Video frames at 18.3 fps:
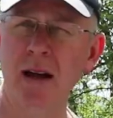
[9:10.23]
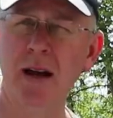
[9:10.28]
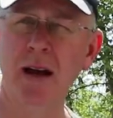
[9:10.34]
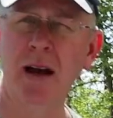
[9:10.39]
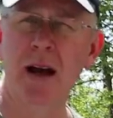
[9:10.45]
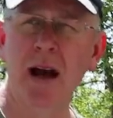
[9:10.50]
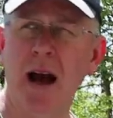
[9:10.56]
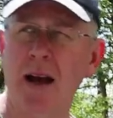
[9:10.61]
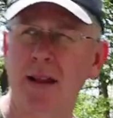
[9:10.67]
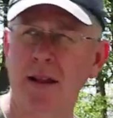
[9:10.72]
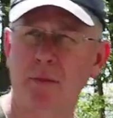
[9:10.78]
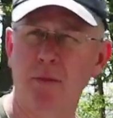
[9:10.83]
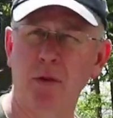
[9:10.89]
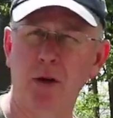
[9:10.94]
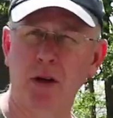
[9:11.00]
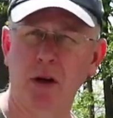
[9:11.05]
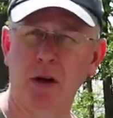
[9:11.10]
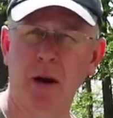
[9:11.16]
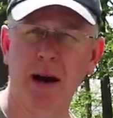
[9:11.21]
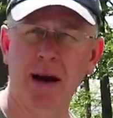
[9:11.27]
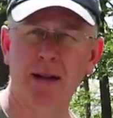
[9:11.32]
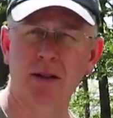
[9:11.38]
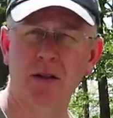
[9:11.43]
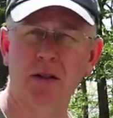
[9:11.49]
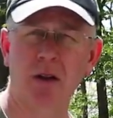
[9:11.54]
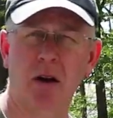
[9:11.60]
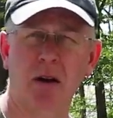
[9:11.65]
Yep. And then we're gonna go ahead
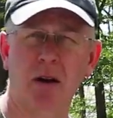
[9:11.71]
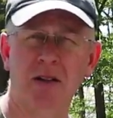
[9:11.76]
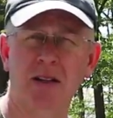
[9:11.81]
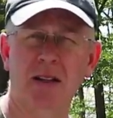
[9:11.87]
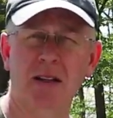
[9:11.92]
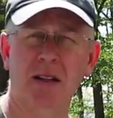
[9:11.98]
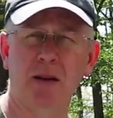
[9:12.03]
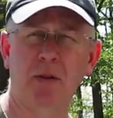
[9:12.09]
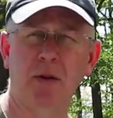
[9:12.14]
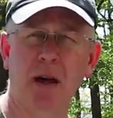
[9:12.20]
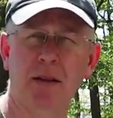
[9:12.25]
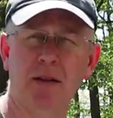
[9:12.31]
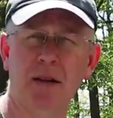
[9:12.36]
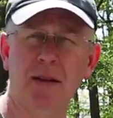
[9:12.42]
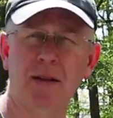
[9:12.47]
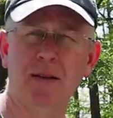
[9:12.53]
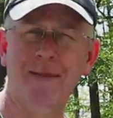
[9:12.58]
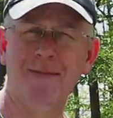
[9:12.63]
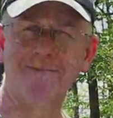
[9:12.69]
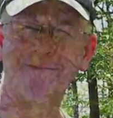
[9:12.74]
and start our sealing process.